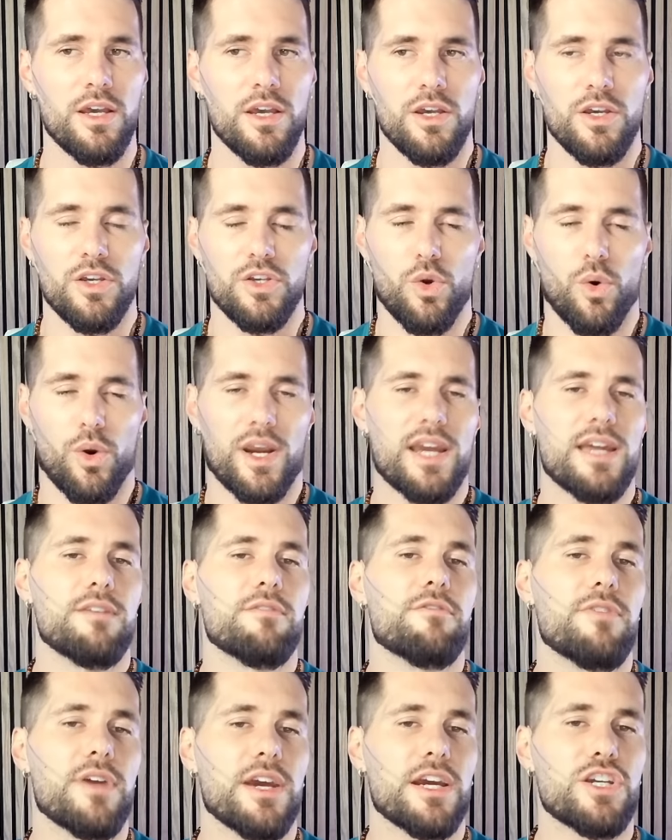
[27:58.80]
your
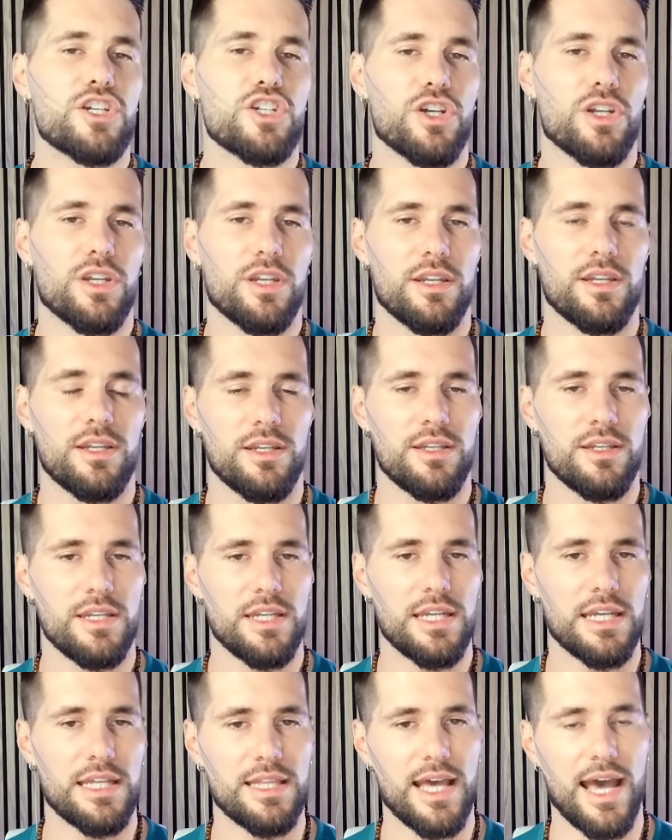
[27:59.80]
conviction
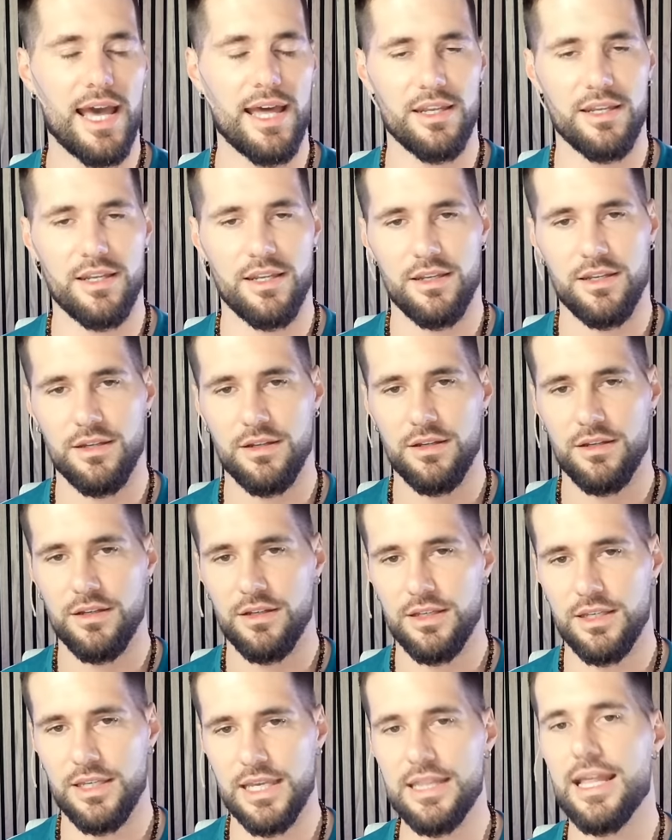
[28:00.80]
in that
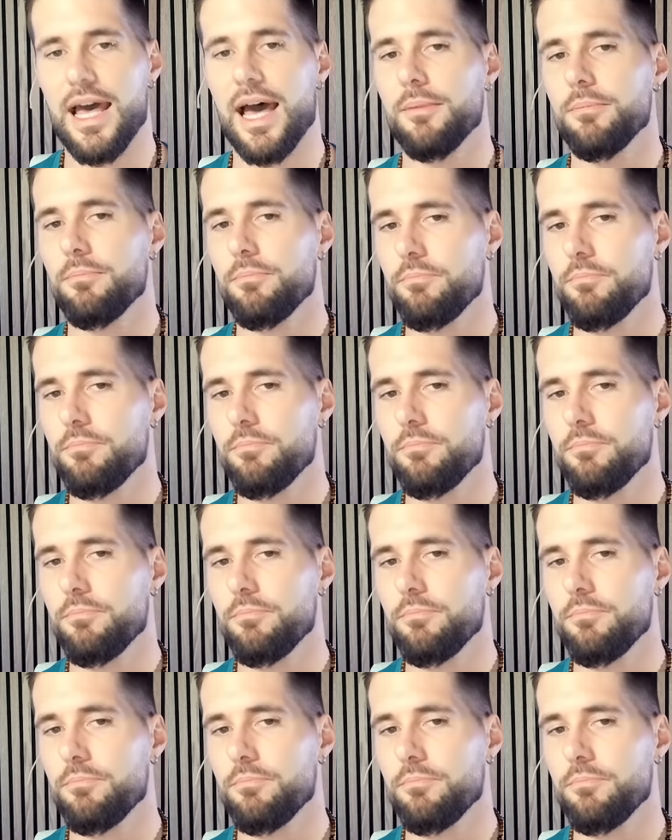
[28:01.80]
in that